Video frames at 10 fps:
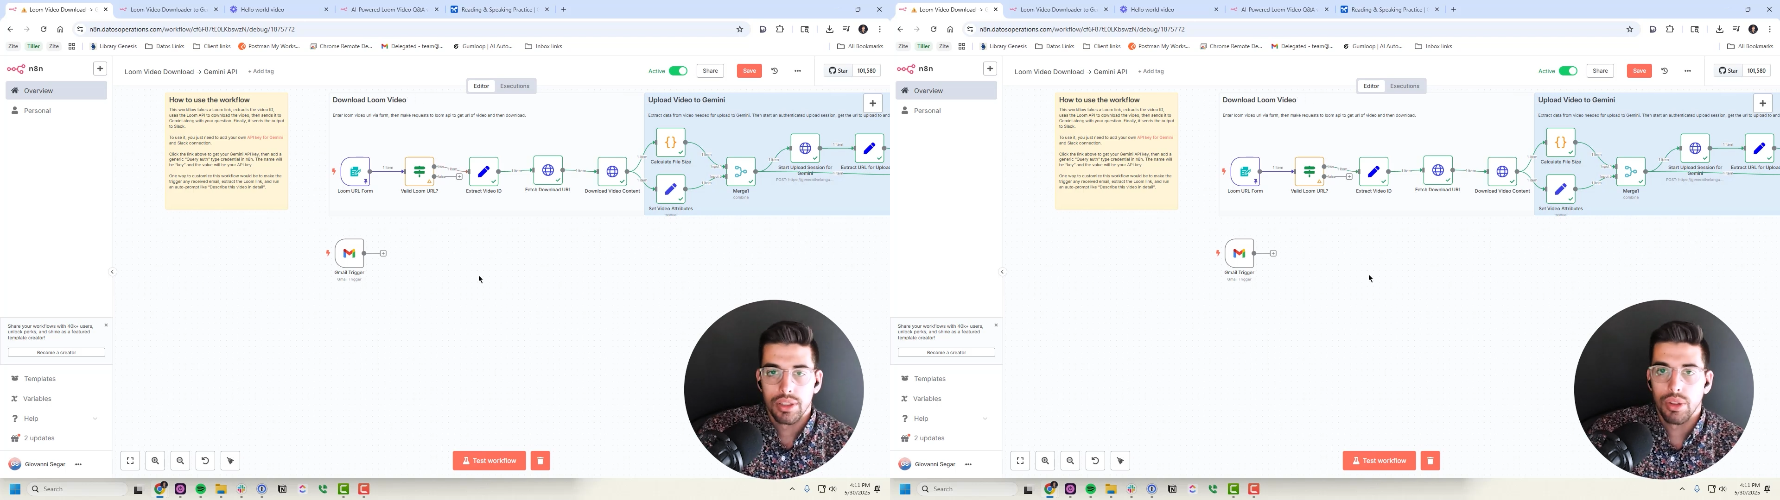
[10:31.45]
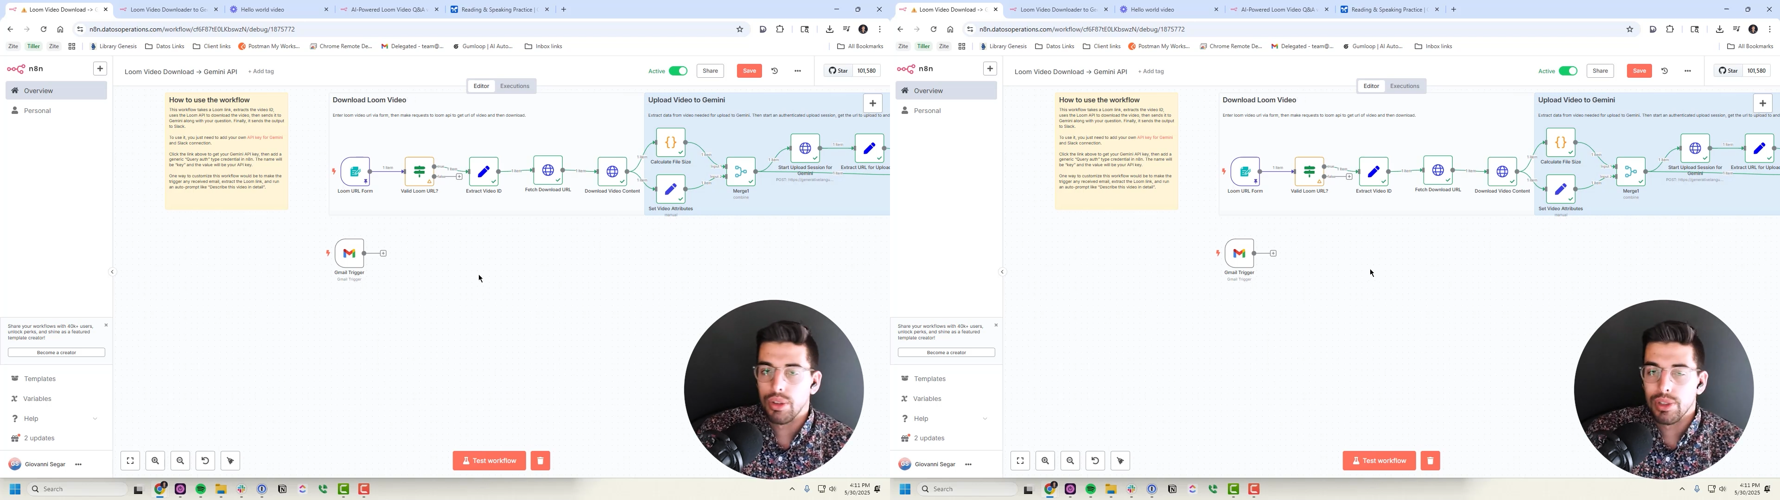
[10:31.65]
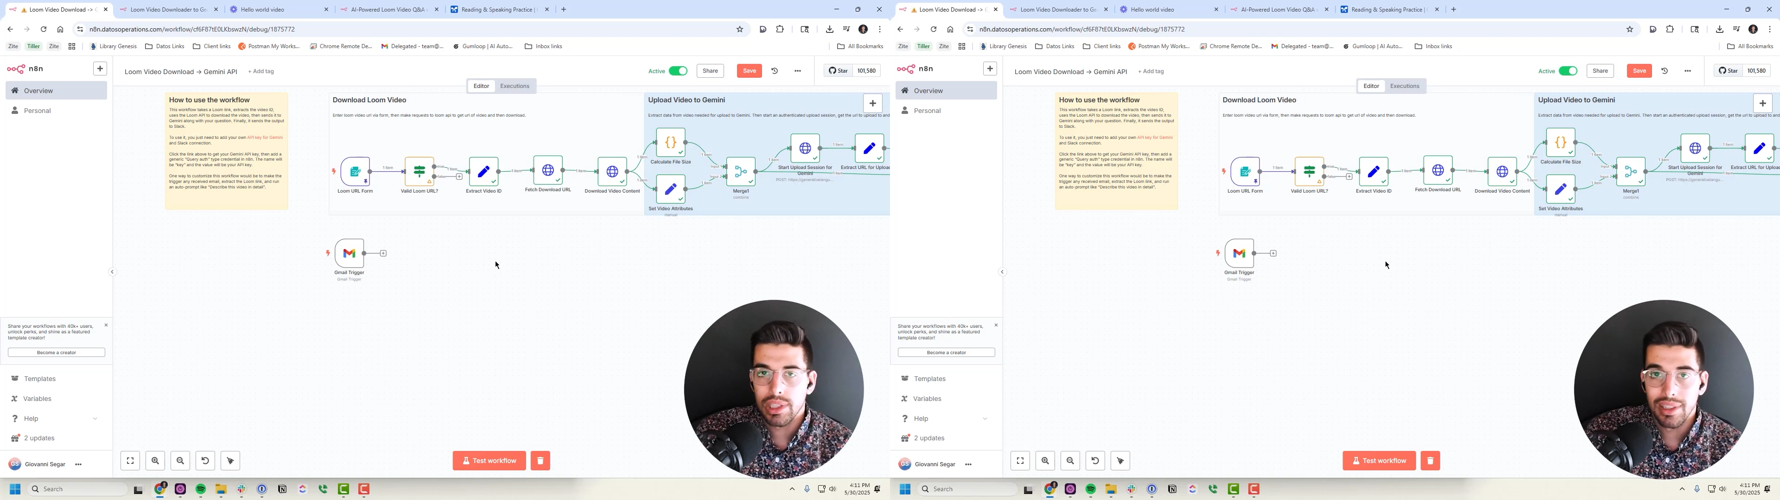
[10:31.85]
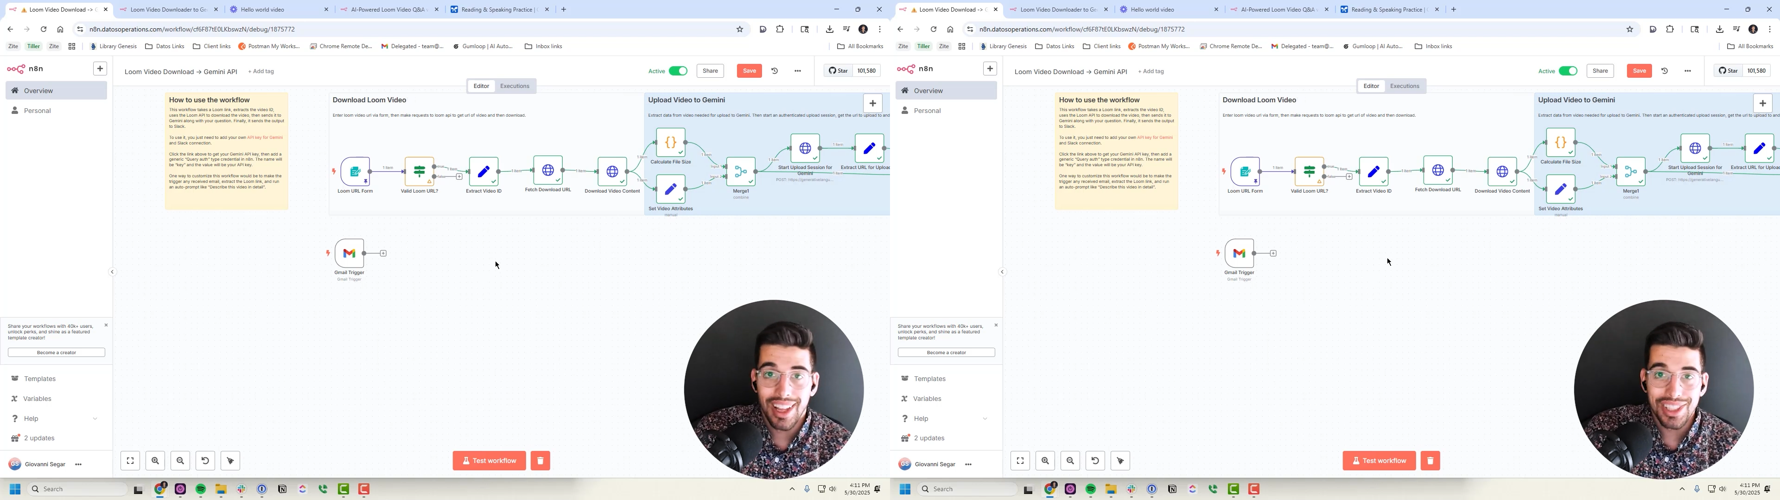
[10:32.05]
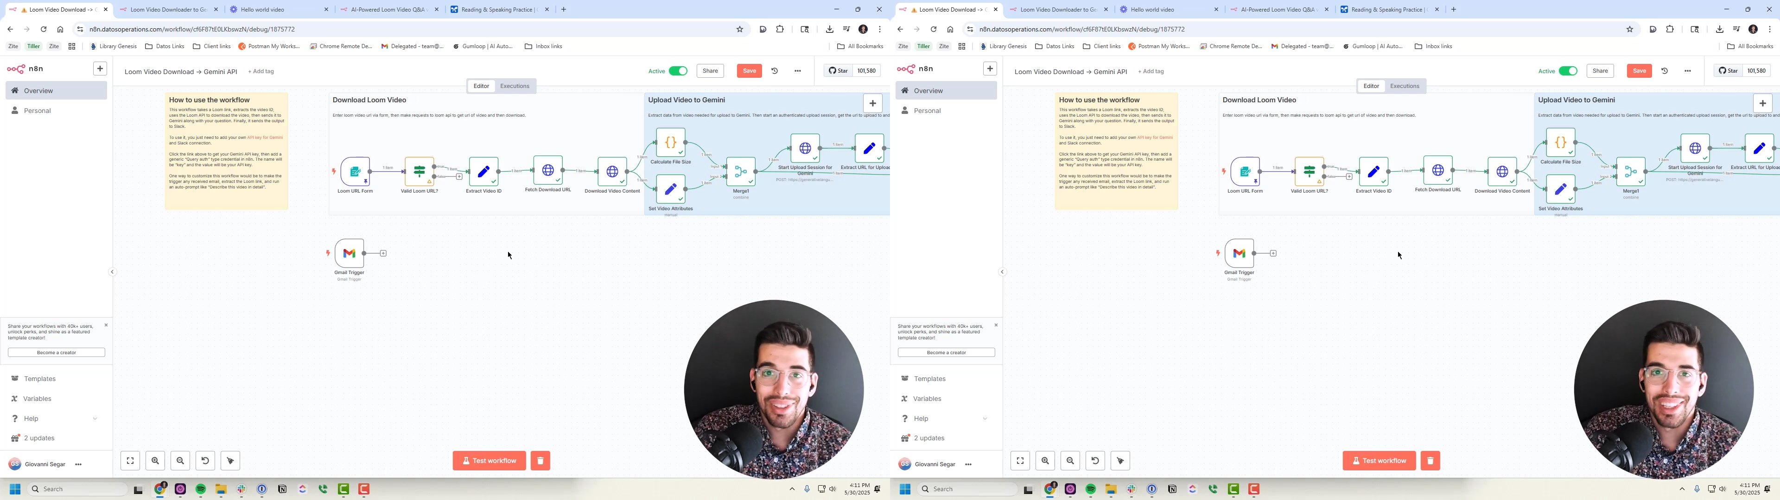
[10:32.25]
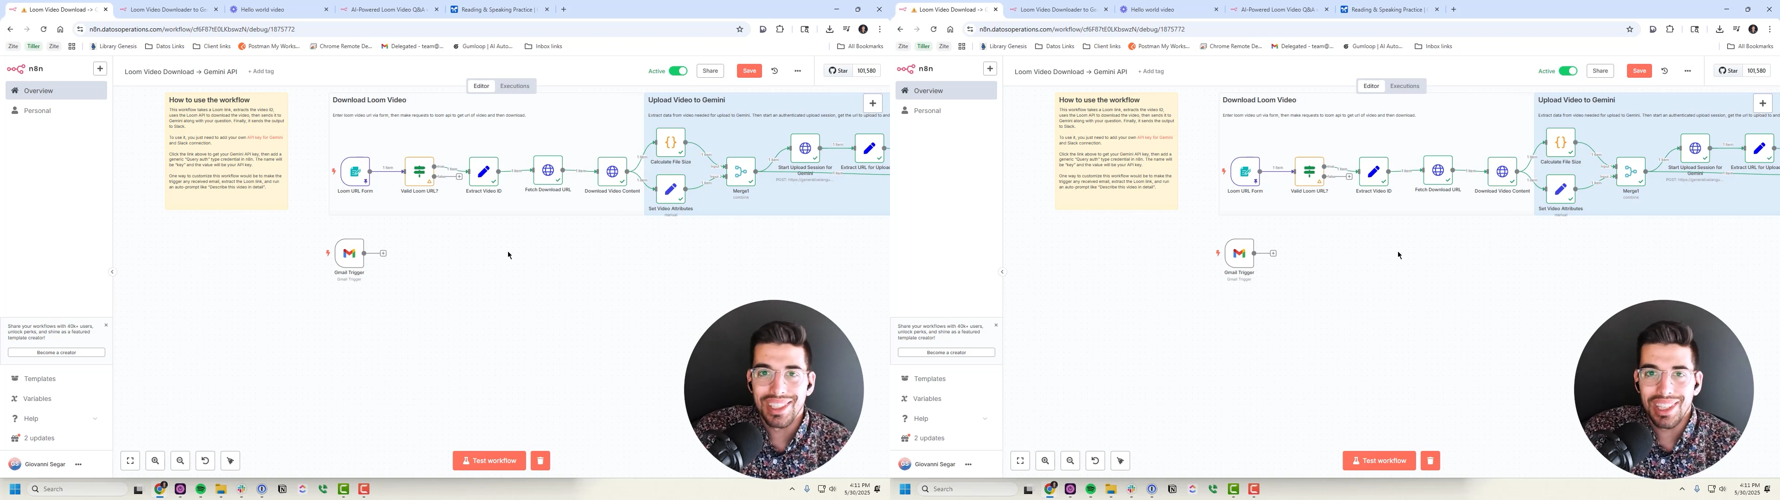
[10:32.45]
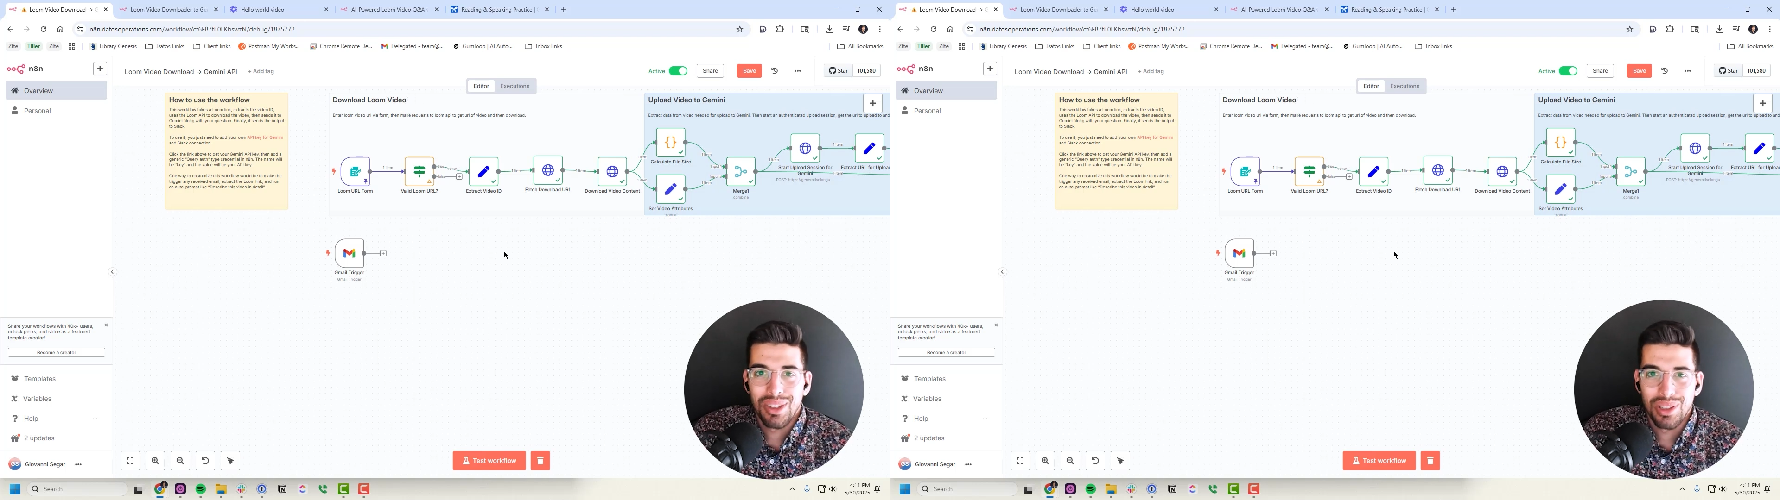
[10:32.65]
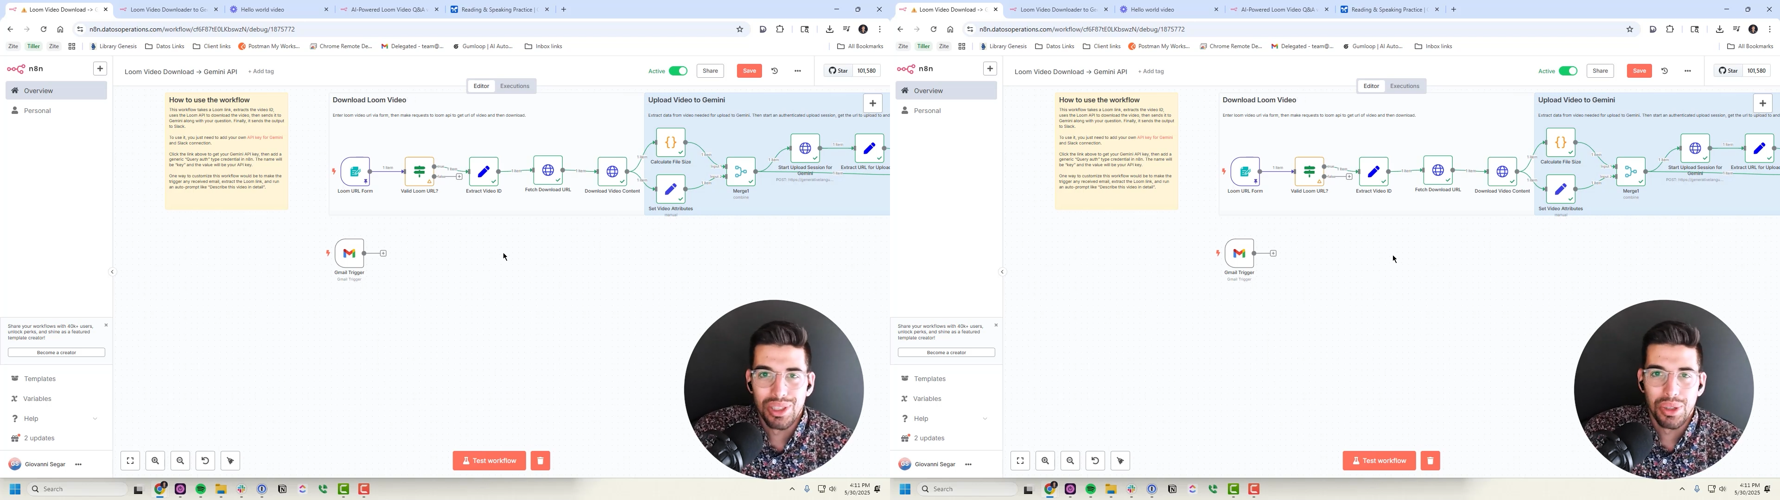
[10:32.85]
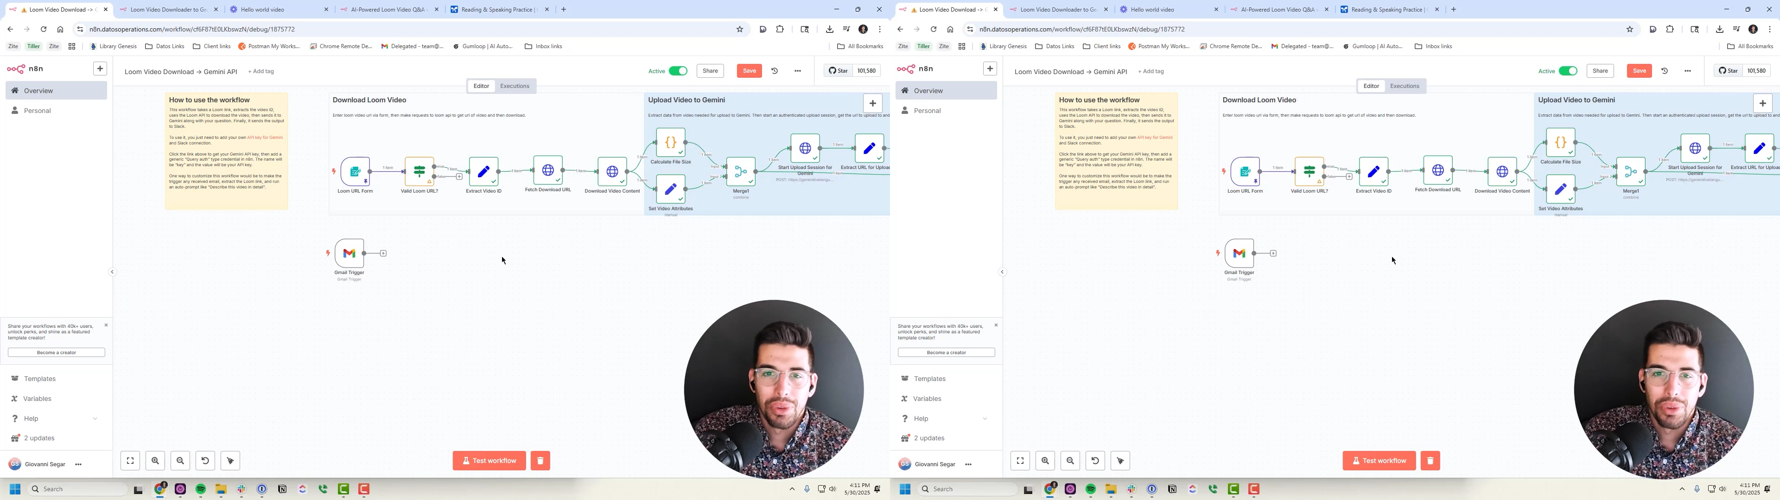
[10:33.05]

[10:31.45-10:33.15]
So there's lots of things that you can do